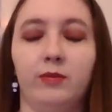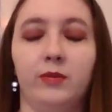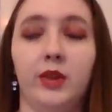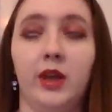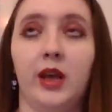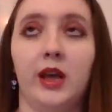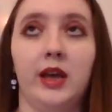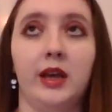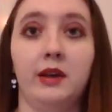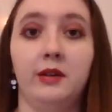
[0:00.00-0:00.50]

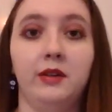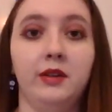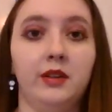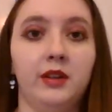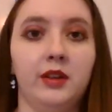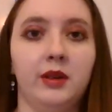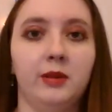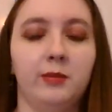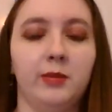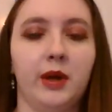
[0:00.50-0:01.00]
yeah
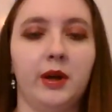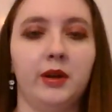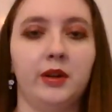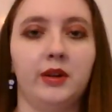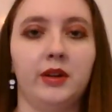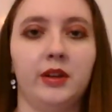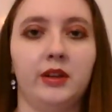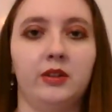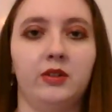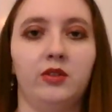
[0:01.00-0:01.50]
everything about
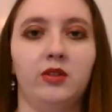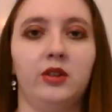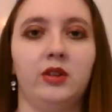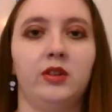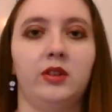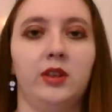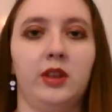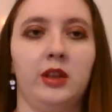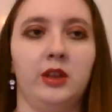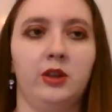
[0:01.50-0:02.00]
it is
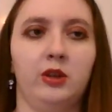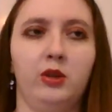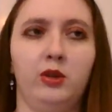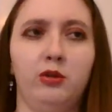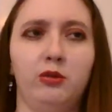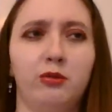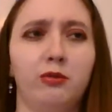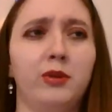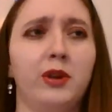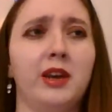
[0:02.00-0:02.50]
just like
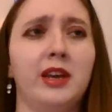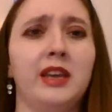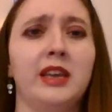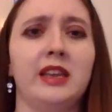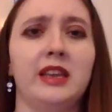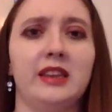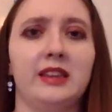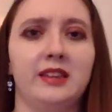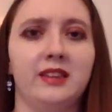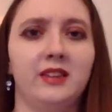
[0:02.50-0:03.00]
great
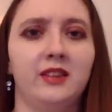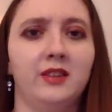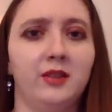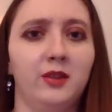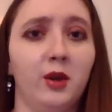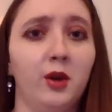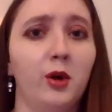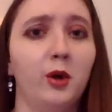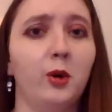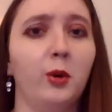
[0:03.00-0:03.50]
it's
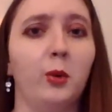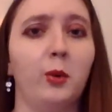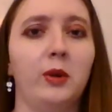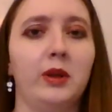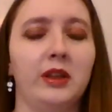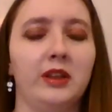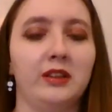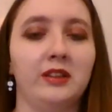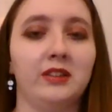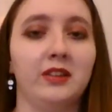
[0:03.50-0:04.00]
so
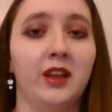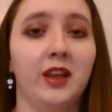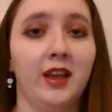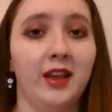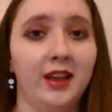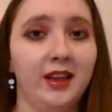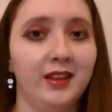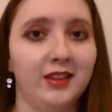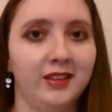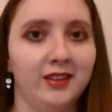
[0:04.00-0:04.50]

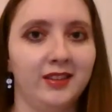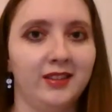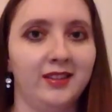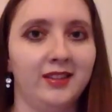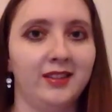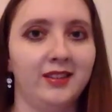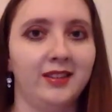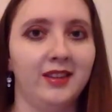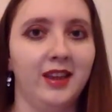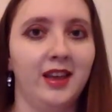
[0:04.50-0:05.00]

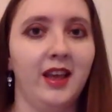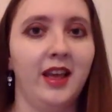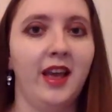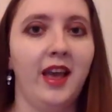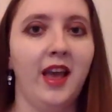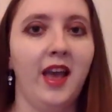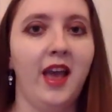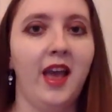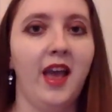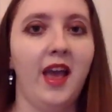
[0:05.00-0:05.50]
intense
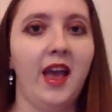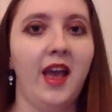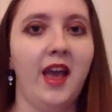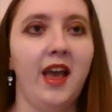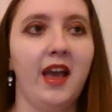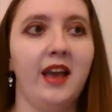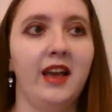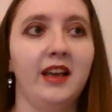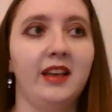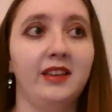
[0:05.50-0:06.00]

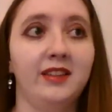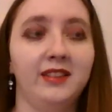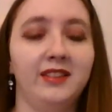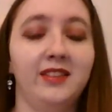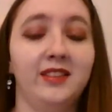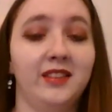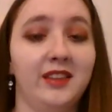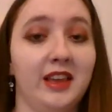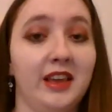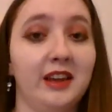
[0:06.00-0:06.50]
and
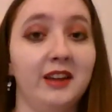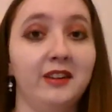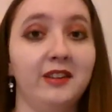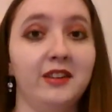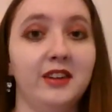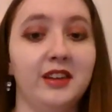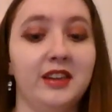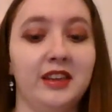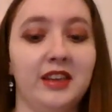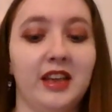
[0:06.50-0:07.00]

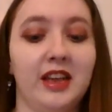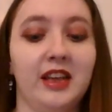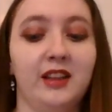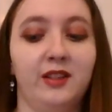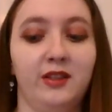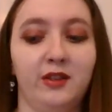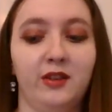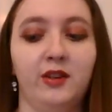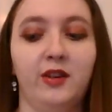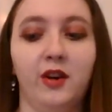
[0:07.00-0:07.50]
scary
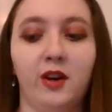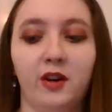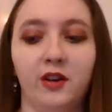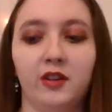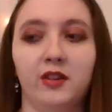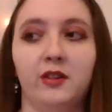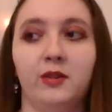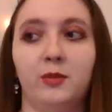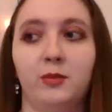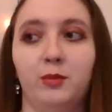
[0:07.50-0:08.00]
and there
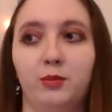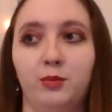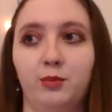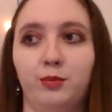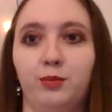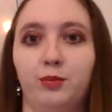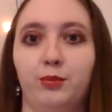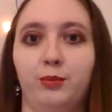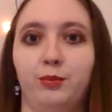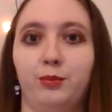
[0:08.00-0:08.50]
are
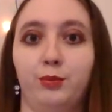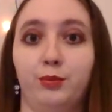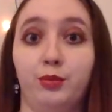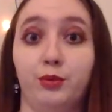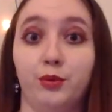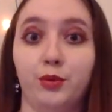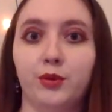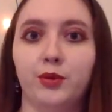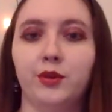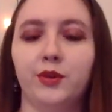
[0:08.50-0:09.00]

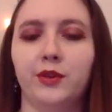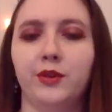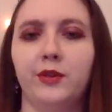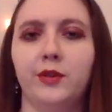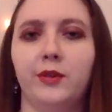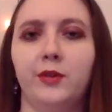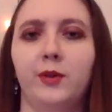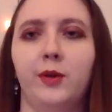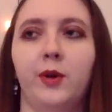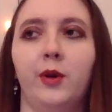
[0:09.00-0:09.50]

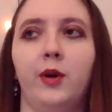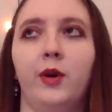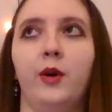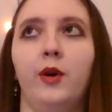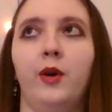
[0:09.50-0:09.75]
brutal